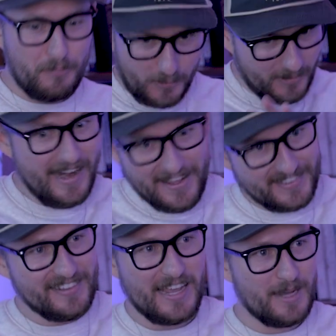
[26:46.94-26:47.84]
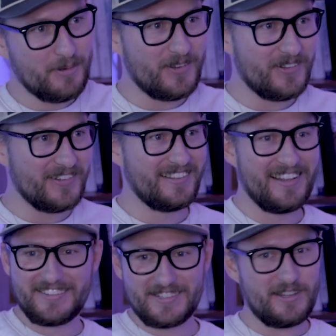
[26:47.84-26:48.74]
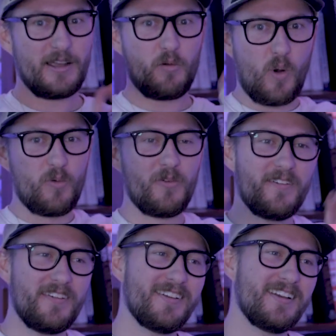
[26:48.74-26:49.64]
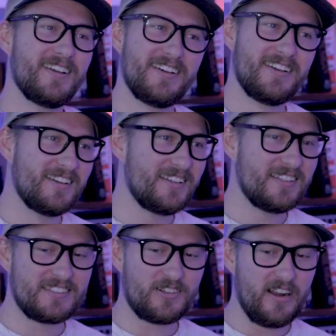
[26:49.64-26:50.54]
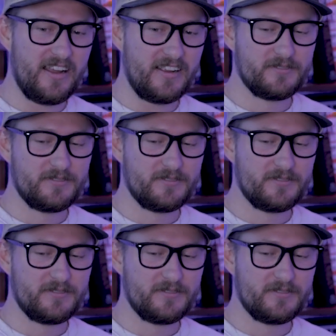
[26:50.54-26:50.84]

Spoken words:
Print out the label and then just like, it's great.